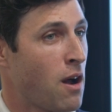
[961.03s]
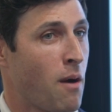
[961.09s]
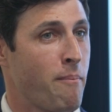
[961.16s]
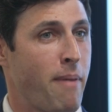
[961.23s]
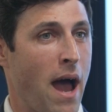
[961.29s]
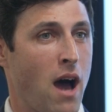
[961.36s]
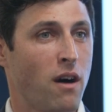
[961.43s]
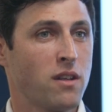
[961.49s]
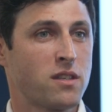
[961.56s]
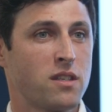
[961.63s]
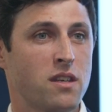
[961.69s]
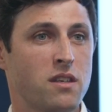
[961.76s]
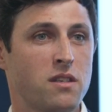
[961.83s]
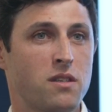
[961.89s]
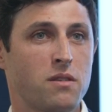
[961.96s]
our
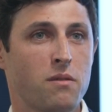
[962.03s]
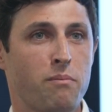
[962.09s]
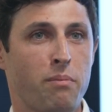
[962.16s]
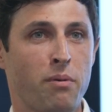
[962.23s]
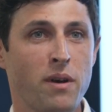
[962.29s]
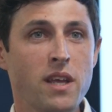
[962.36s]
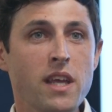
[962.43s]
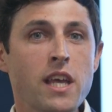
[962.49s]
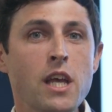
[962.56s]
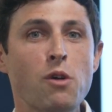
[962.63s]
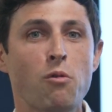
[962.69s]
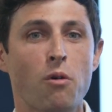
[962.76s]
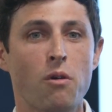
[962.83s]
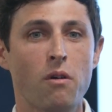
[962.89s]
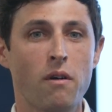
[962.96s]
balances pretty
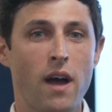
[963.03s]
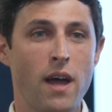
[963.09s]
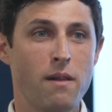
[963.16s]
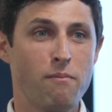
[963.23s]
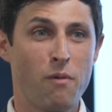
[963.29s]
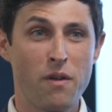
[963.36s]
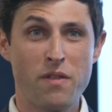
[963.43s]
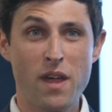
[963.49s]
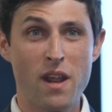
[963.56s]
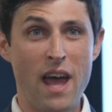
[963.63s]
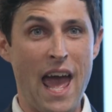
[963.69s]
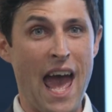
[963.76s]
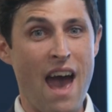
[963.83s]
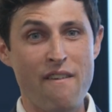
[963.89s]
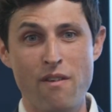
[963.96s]
equal and within a
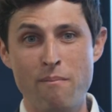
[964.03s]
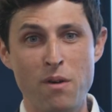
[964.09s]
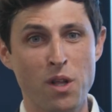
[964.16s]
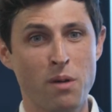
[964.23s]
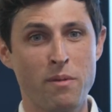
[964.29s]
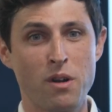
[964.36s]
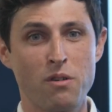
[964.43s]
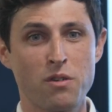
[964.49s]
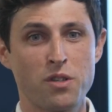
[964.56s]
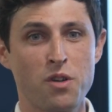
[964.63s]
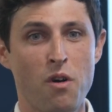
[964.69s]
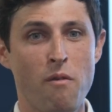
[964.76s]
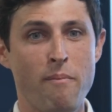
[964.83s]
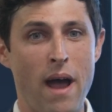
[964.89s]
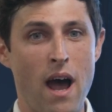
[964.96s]
half a millimeter or
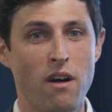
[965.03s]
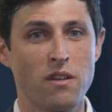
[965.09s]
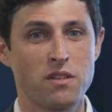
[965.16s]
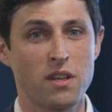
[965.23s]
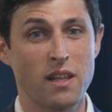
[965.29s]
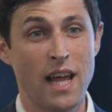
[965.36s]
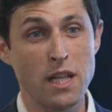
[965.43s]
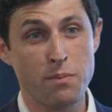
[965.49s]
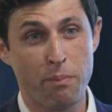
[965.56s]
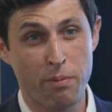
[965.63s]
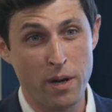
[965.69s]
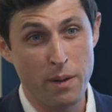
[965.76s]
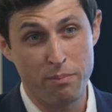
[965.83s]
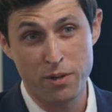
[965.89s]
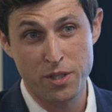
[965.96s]
so of balancing. That's
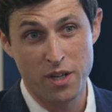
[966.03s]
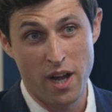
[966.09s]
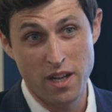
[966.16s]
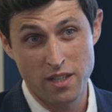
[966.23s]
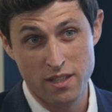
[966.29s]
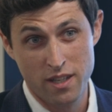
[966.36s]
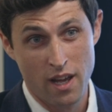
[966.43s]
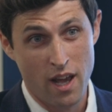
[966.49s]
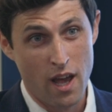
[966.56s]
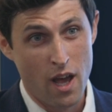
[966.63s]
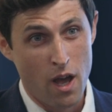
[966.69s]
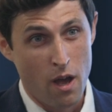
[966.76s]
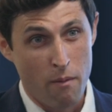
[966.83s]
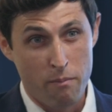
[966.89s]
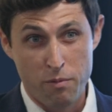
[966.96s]
pretty precise.
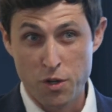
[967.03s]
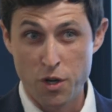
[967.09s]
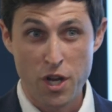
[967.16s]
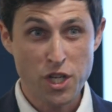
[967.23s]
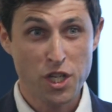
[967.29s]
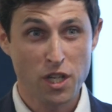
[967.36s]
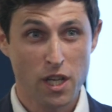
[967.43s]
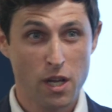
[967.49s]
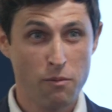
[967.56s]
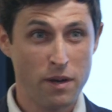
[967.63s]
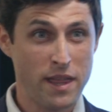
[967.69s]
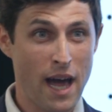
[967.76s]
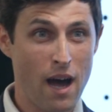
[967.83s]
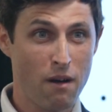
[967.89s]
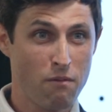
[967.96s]
Traditionally,
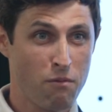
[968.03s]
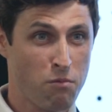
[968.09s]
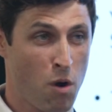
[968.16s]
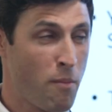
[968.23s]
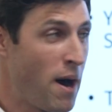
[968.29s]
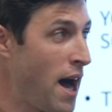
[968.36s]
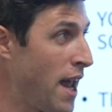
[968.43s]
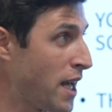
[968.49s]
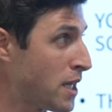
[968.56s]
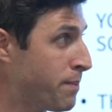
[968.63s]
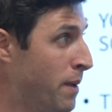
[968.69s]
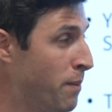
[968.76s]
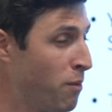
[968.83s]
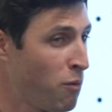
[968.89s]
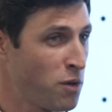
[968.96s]
without robotics,
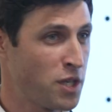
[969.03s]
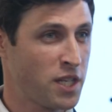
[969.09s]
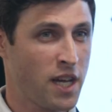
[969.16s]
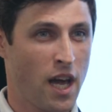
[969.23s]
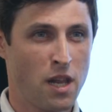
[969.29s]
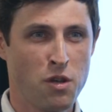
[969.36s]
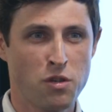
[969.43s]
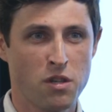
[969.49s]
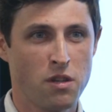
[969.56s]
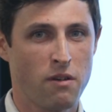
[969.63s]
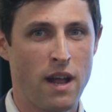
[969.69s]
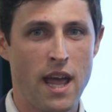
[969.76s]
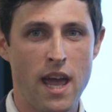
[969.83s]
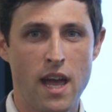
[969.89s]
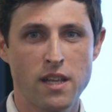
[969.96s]
people were just kind of using their
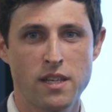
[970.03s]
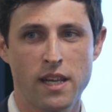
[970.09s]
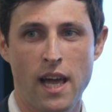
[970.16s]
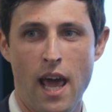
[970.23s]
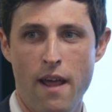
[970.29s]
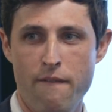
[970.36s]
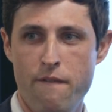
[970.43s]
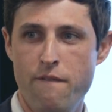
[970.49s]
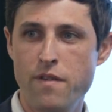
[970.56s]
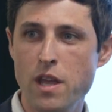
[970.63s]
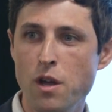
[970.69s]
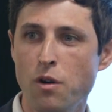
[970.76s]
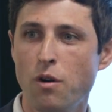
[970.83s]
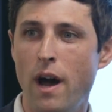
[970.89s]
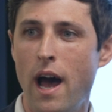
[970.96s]
hands to kind of
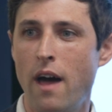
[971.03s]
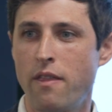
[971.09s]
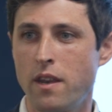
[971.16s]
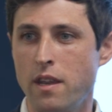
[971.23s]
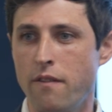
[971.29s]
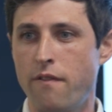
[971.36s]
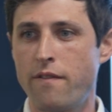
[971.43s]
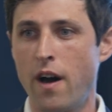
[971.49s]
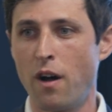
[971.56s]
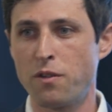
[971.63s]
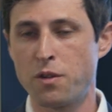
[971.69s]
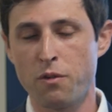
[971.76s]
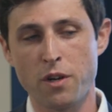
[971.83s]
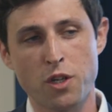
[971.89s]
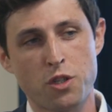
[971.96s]
feel how the knee felt
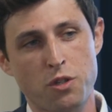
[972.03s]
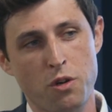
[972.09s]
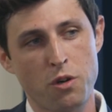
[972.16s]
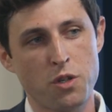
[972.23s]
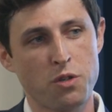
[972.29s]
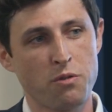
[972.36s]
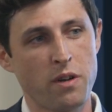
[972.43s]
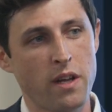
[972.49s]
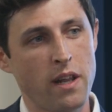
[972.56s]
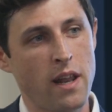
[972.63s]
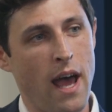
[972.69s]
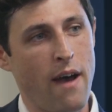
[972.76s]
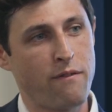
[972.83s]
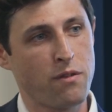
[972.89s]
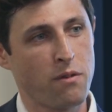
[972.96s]
during surgery and
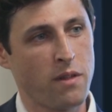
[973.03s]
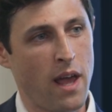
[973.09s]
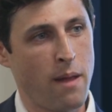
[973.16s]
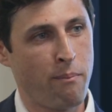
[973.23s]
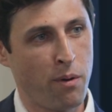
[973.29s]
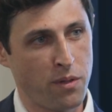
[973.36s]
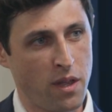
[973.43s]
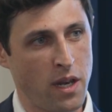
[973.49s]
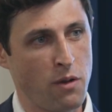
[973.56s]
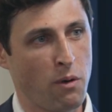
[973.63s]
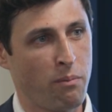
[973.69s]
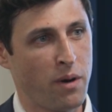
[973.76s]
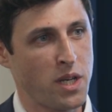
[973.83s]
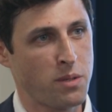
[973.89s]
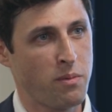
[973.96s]
after they had put the knee
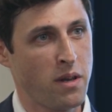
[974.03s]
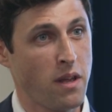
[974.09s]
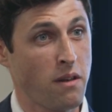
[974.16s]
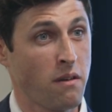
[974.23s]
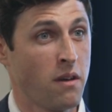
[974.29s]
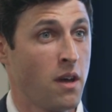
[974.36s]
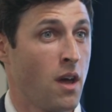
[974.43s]
replacement in.